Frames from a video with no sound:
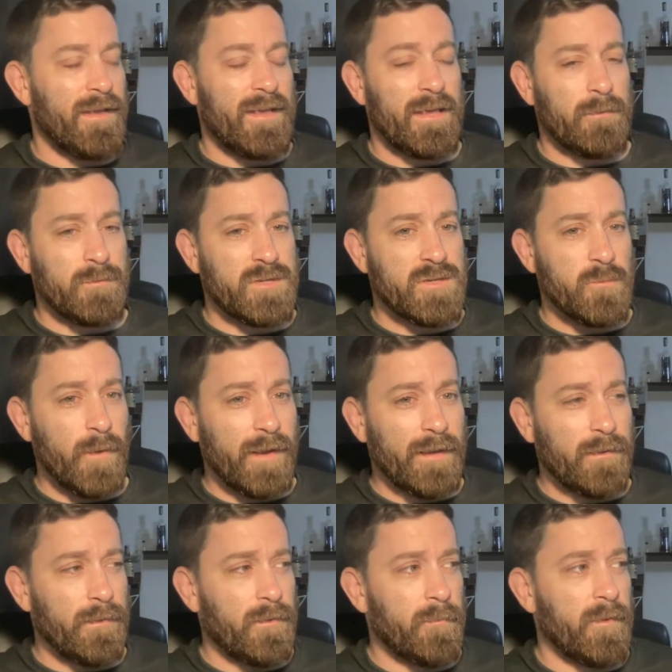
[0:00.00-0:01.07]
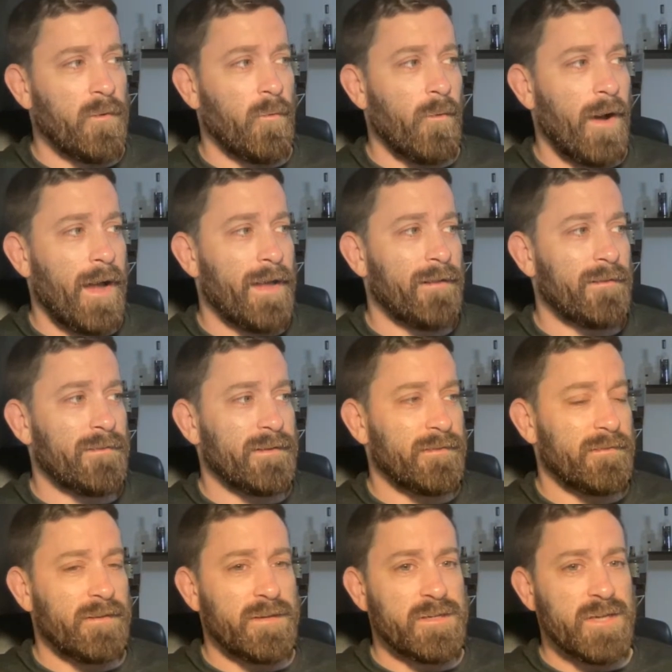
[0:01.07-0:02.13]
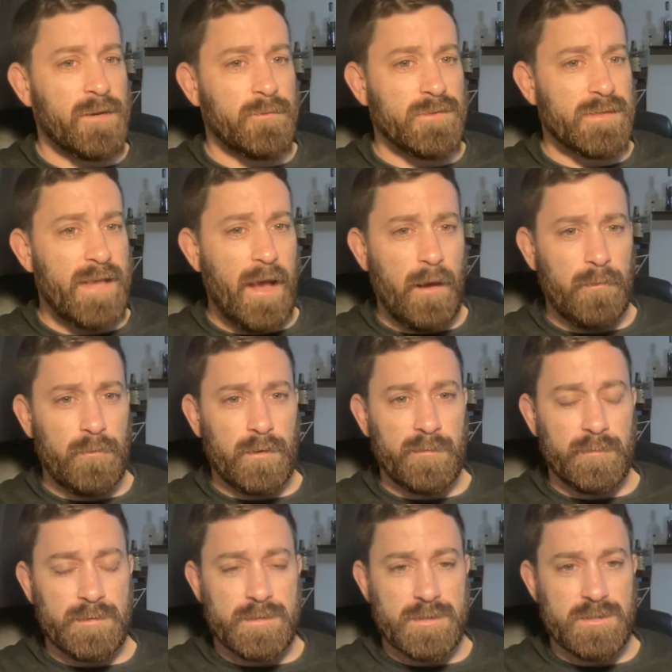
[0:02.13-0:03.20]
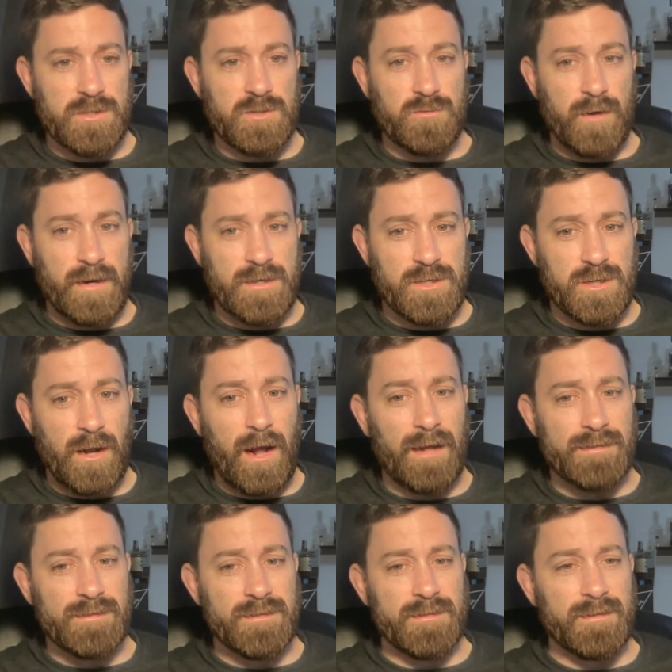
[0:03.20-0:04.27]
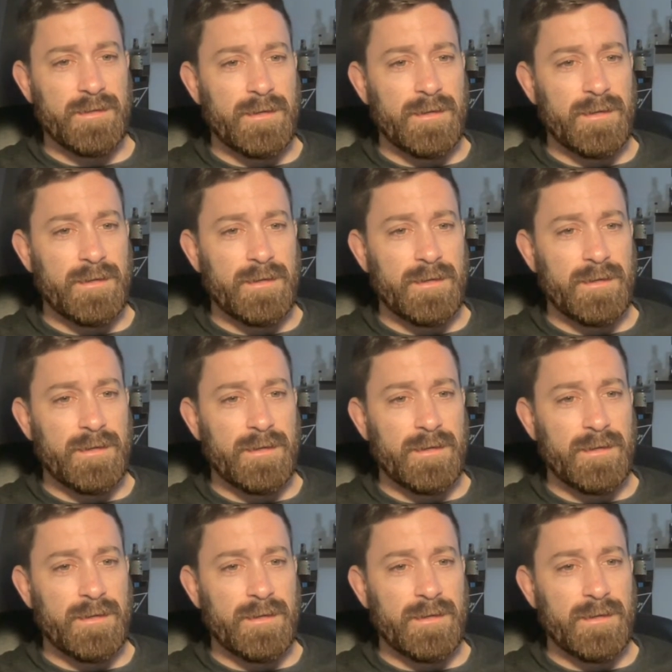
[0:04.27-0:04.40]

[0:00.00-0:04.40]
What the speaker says: He was swinging a little bit wild, and TJ was countering with just straight shots,